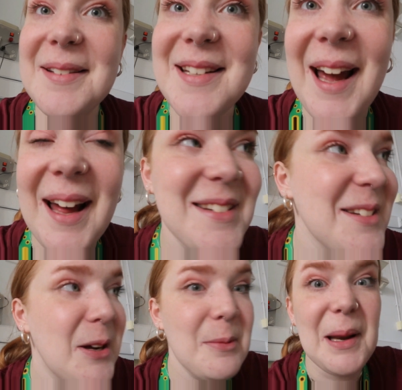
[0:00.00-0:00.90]
it yet,
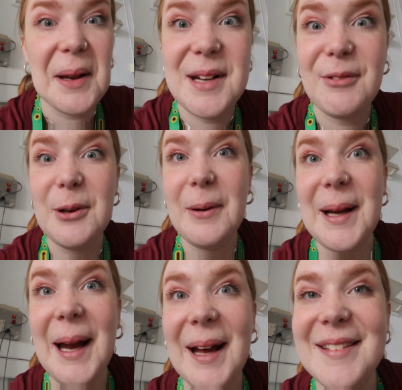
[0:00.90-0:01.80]
no blood everywhere
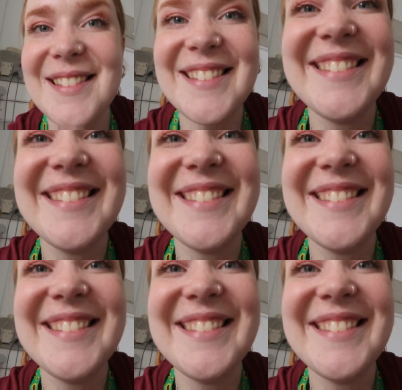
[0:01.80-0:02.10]
yet.